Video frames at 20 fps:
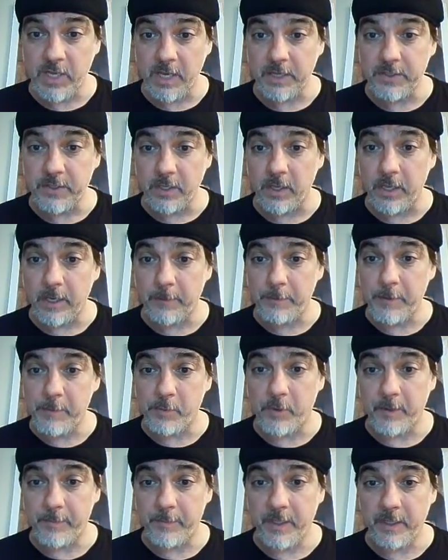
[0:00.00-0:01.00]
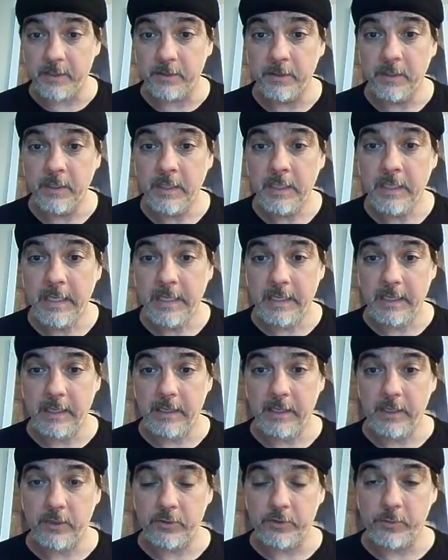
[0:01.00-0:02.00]
A lot of people come in
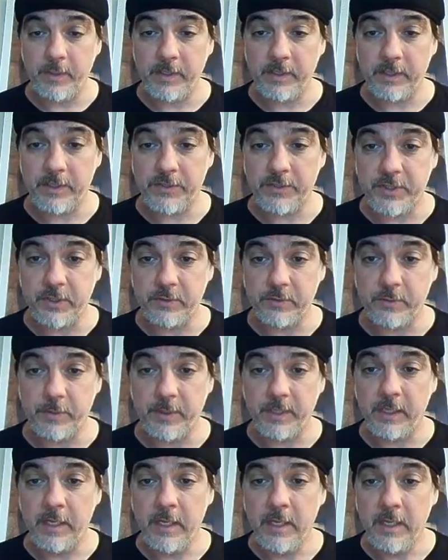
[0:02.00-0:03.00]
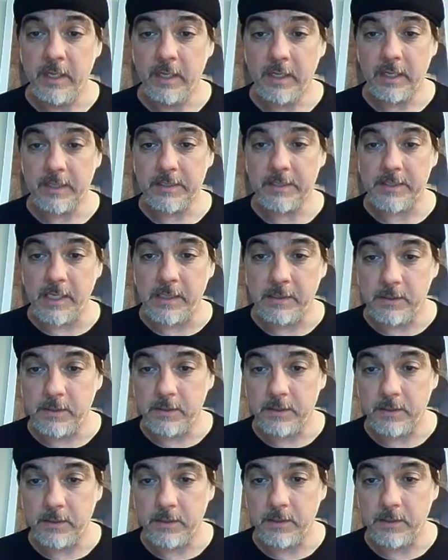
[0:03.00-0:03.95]
and they're doing this. They're doing cassetto.